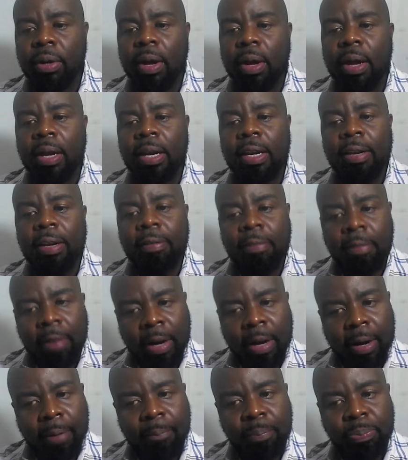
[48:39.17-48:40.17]
liver,
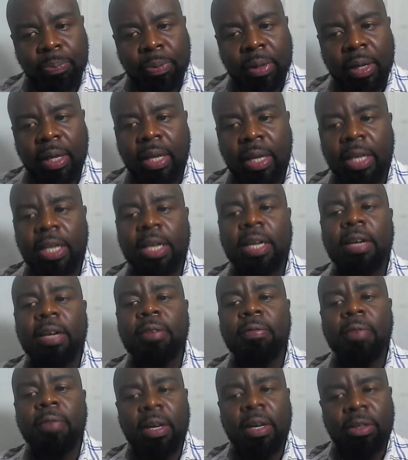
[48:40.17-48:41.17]
kidney
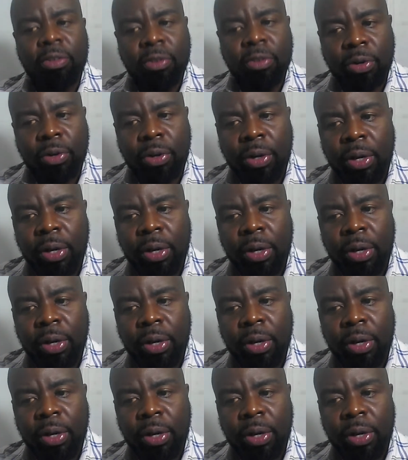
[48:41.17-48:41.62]
function,